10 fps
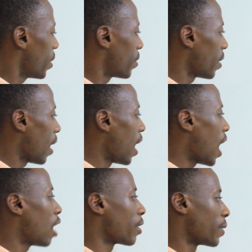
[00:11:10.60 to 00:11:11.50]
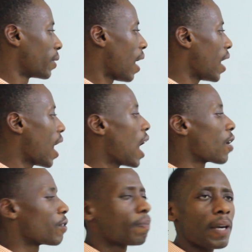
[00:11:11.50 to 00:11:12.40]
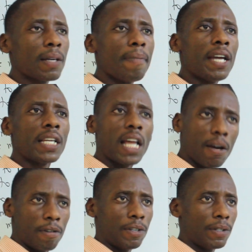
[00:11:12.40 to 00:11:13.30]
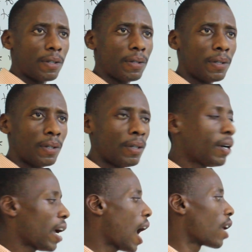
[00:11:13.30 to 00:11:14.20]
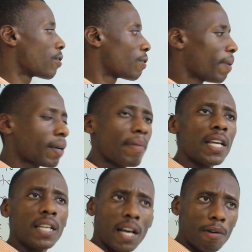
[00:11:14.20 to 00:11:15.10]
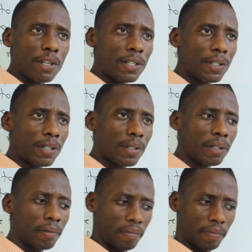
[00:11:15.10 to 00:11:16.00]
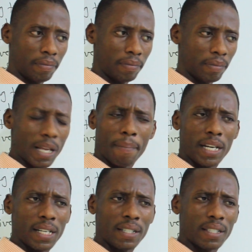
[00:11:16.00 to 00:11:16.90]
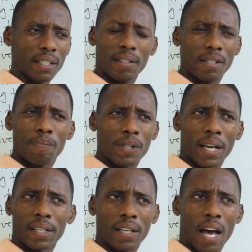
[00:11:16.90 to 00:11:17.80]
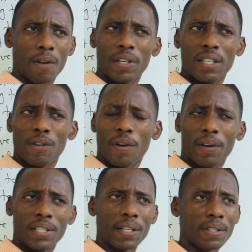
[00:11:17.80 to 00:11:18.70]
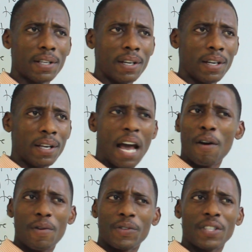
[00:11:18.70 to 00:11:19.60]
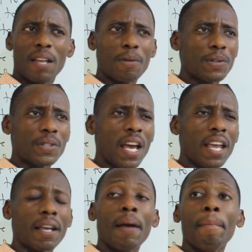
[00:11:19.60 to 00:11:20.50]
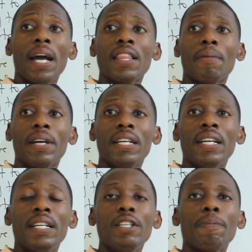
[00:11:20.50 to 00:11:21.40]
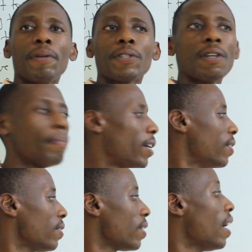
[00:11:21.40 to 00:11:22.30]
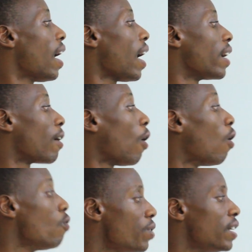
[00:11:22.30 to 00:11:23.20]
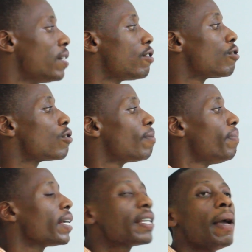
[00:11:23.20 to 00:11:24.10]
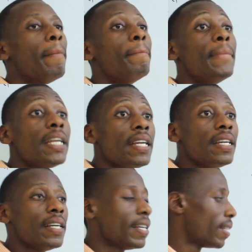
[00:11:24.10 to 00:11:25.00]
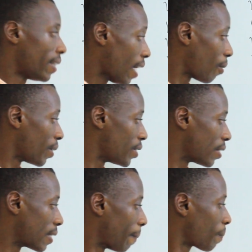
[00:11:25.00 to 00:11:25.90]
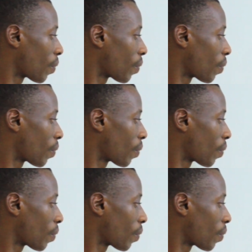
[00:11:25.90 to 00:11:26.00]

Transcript: can say I ought to speak many languages. I ought to speak many languages. Somebody can say, it seems like I don't get your context. I don't understand what you're saying. By the way, this person means I ought to speak many languages.